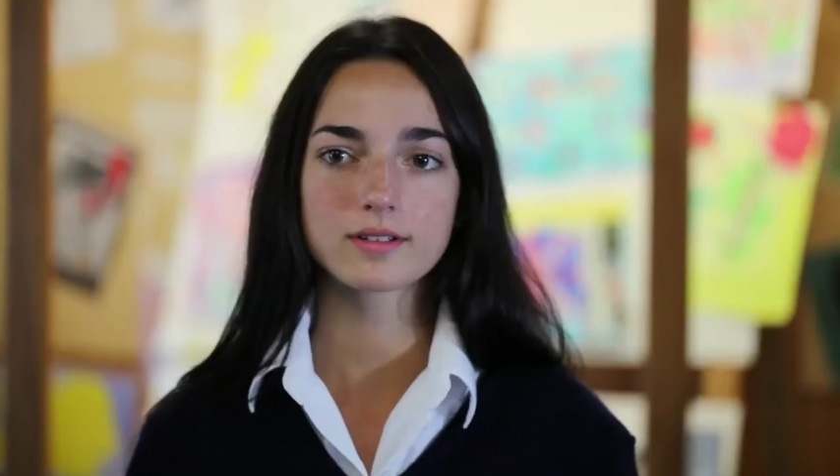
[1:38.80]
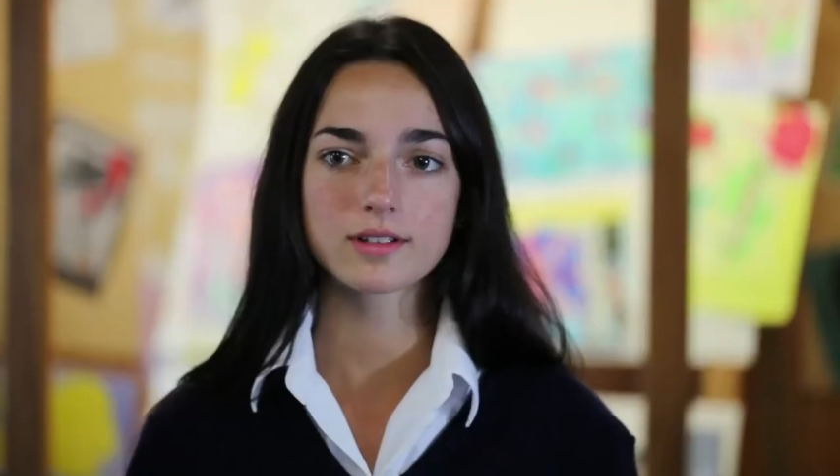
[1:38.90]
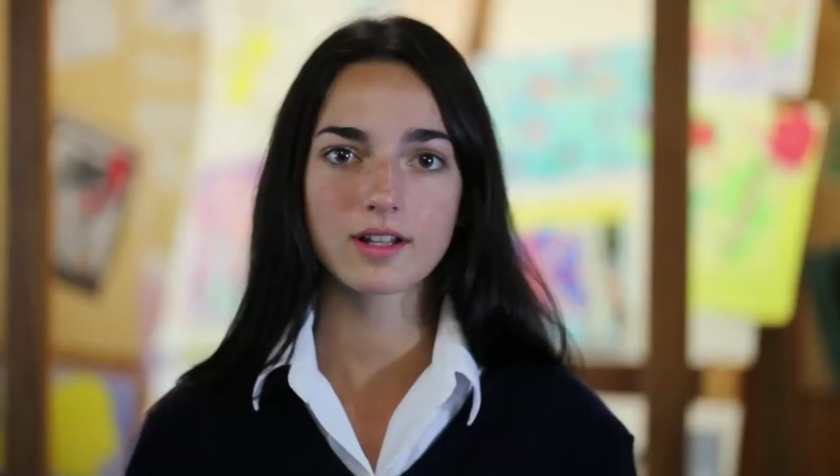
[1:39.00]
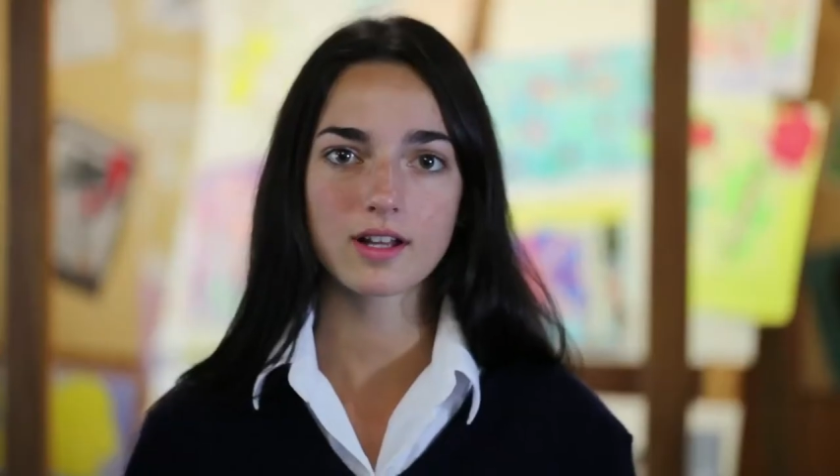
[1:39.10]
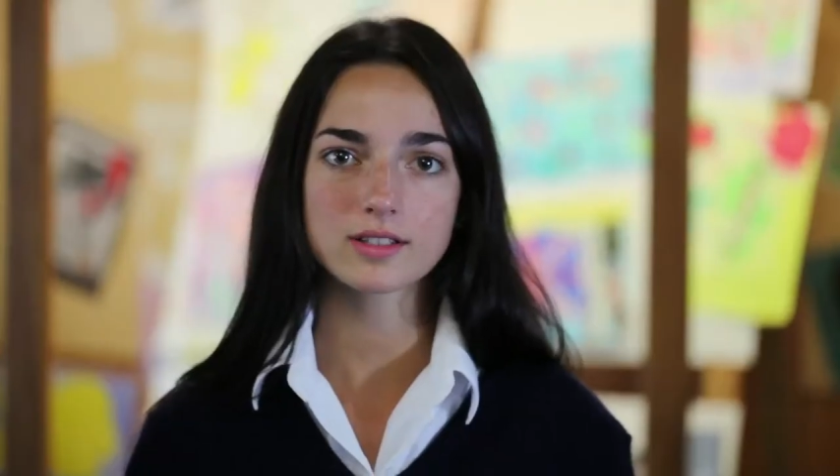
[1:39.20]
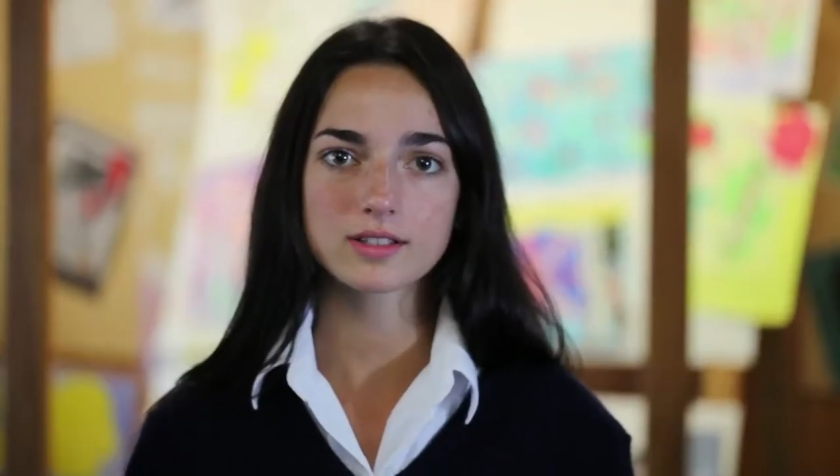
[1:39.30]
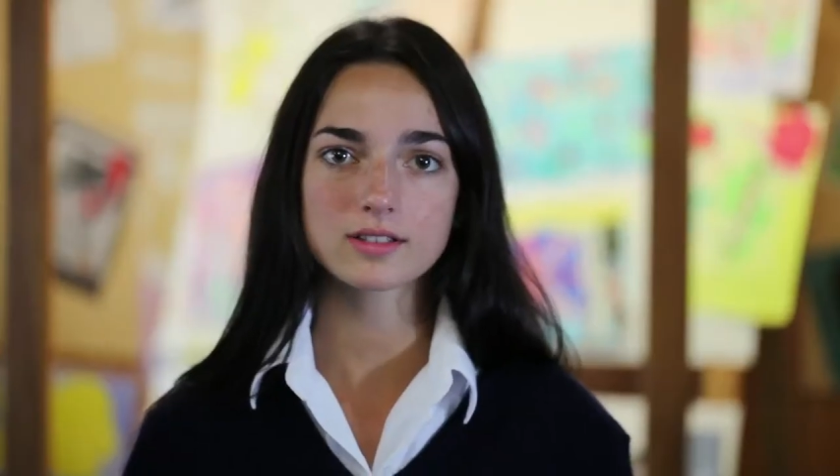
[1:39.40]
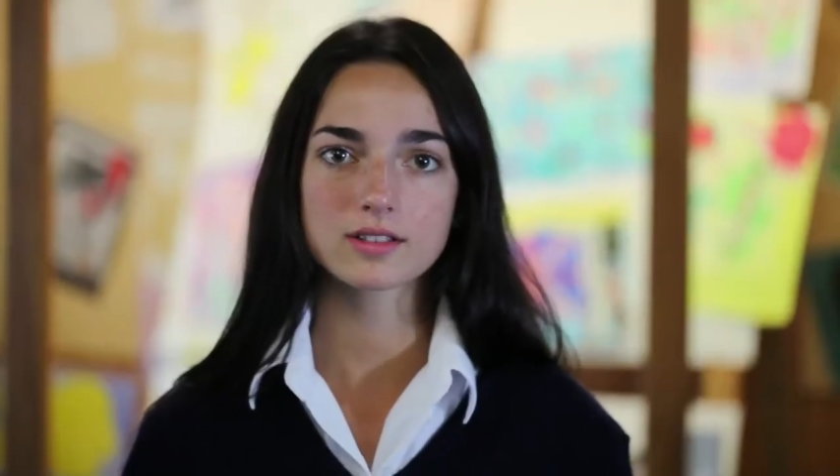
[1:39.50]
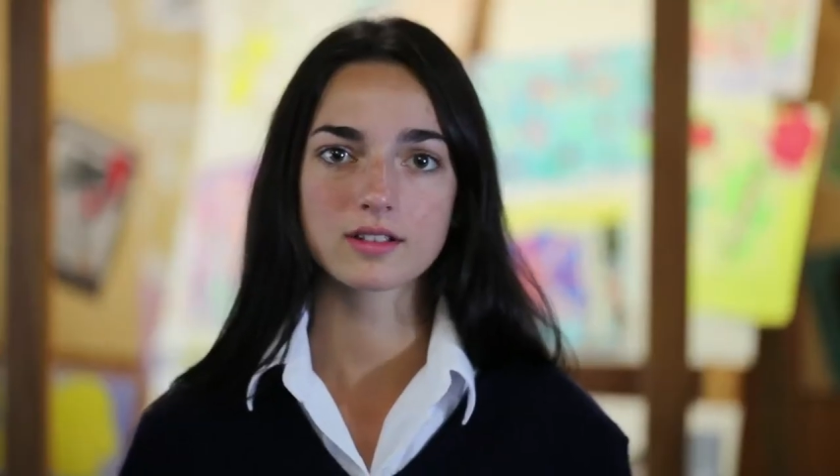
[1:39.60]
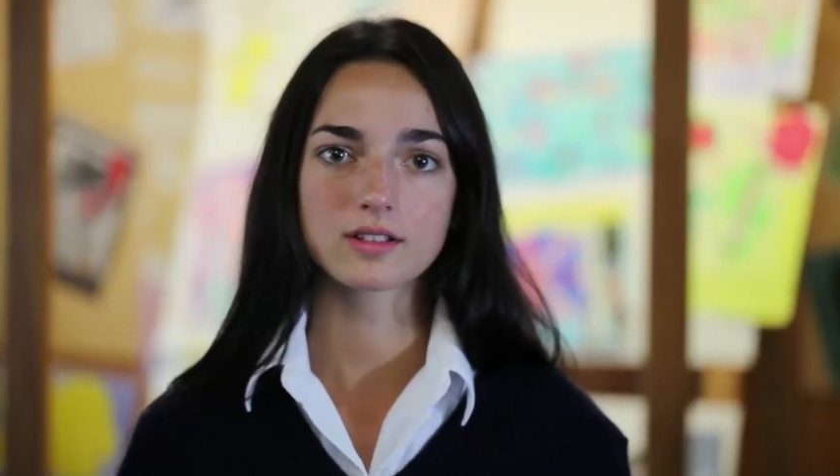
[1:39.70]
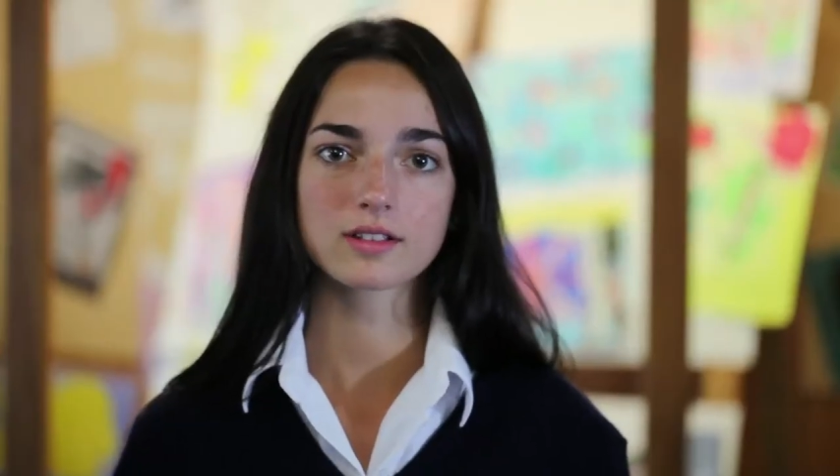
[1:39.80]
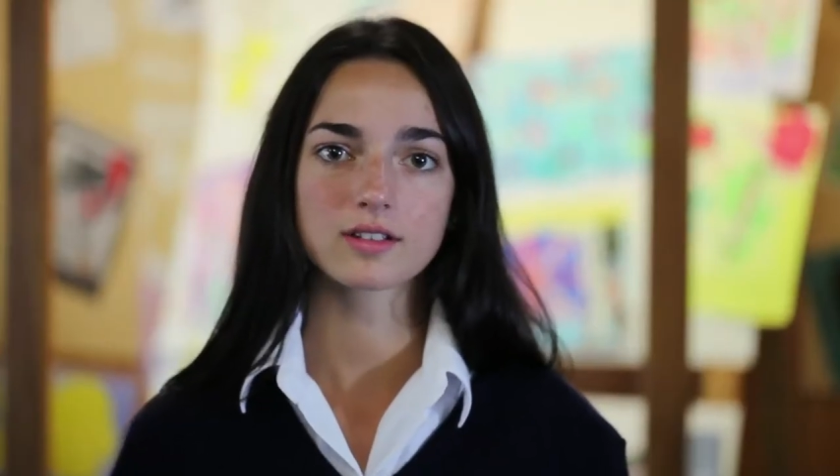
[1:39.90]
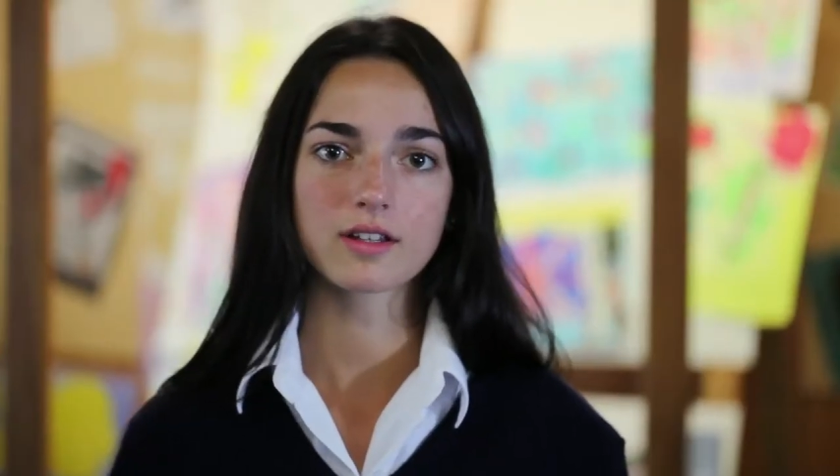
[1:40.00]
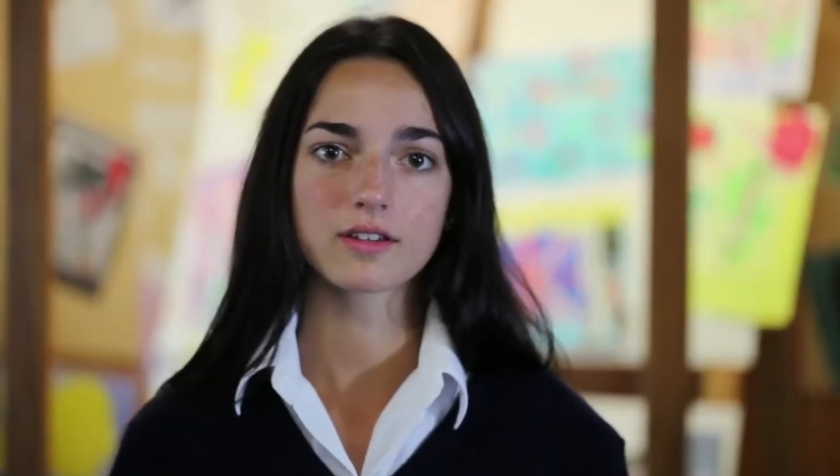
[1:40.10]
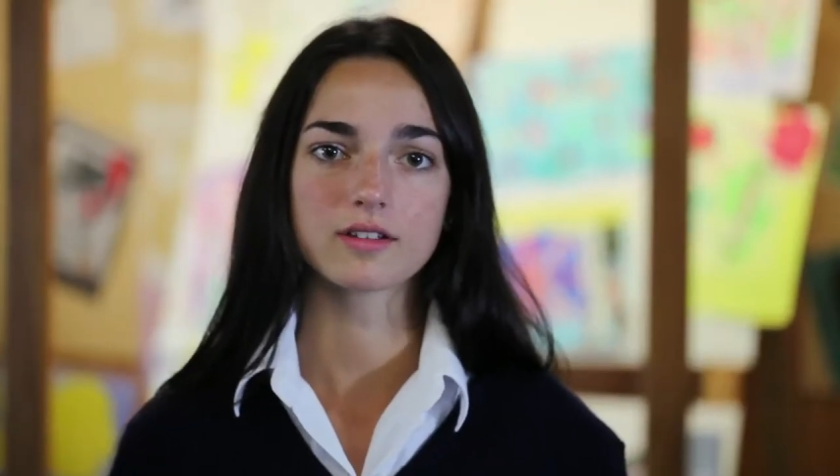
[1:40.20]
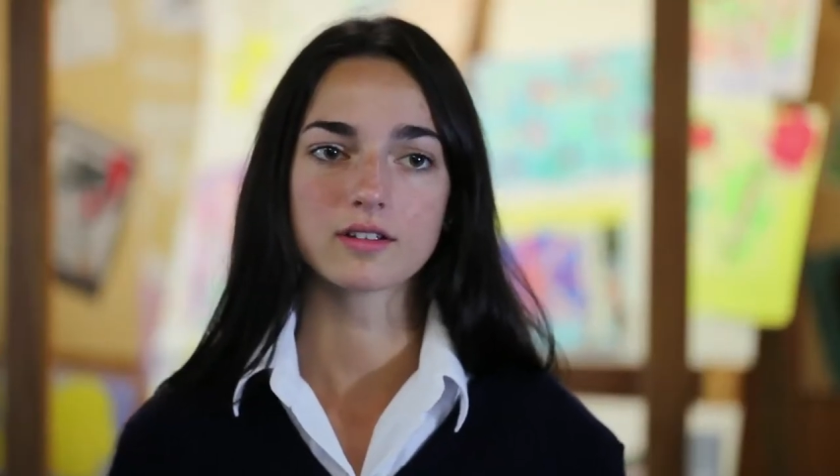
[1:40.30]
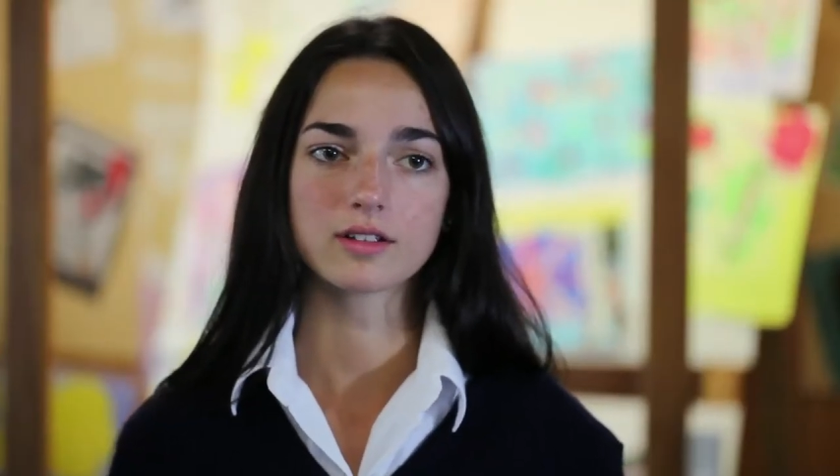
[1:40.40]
in the classes, like the